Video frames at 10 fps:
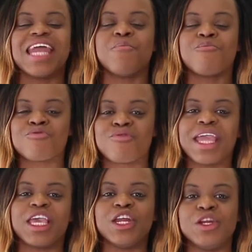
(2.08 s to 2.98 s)
and in
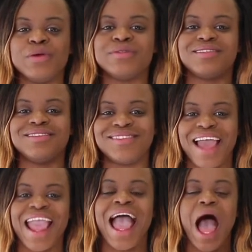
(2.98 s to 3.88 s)
breaking news
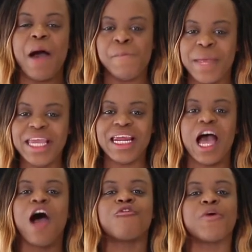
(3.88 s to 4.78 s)
today,
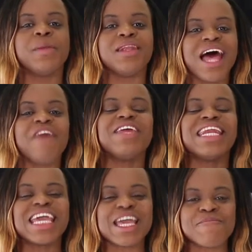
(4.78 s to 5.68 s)
Amina from Love
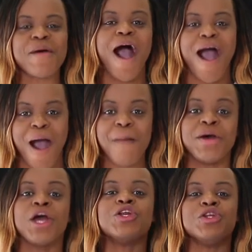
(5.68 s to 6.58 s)
and Hip
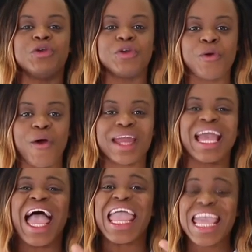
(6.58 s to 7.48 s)
Hop New York
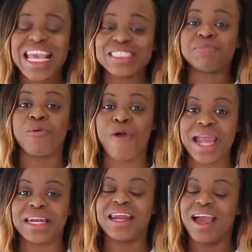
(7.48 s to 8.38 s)
is
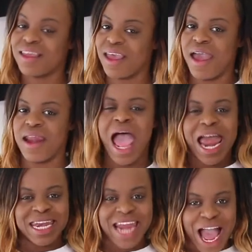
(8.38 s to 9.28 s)
pregnant again.
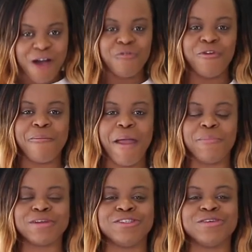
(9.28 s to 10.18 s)
Now,
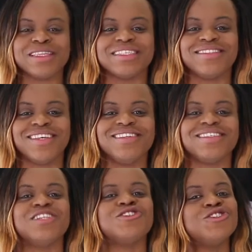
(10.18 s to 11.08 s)
remember during the
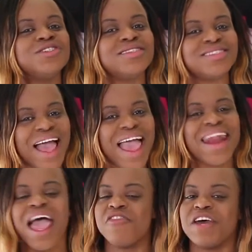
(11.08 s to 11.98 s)
season, she
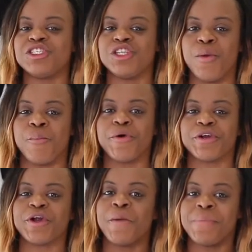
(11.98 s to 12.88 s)
said that she
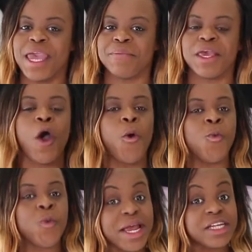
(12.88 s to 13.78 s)
aborted her baby,
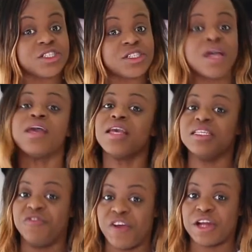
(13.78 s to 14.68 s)
which
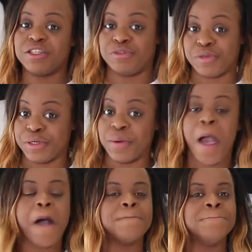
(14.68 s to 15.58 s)
is very true,
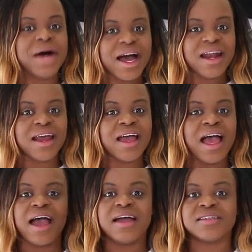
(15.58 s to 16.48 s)
but
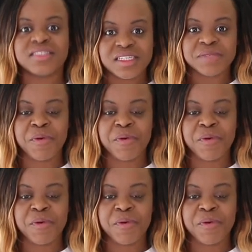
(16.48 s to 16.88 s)
she's